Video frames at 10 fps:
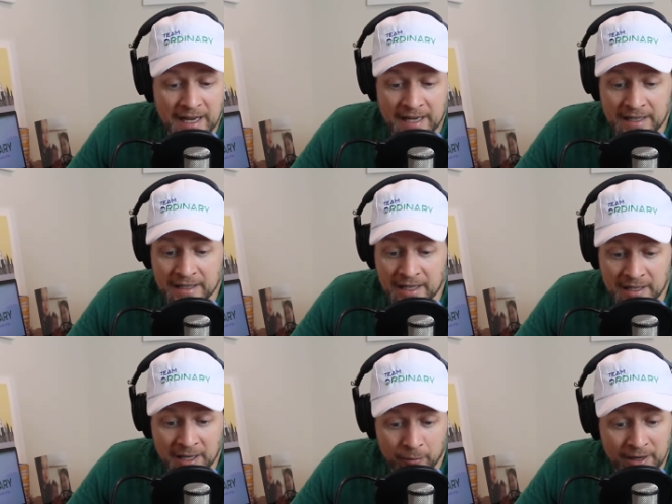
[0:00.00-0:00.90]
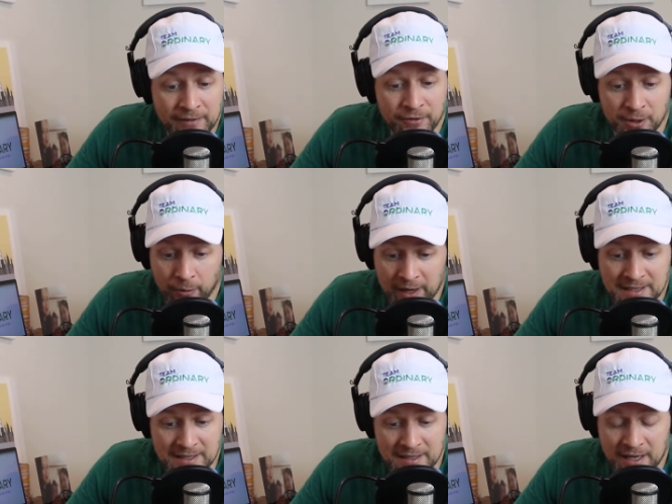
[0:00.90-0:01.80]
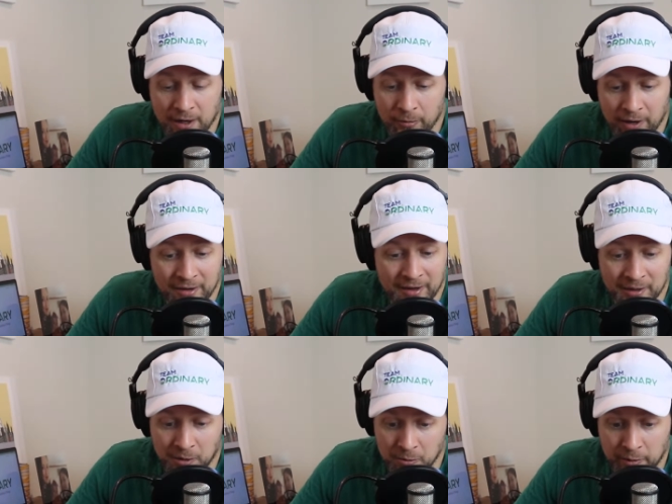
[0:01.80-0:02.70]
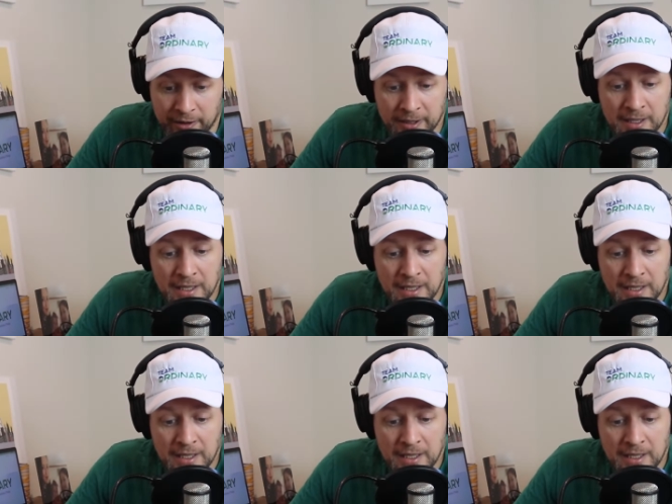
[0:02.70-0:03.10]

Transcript: and get ready for your races. They are right around the corner.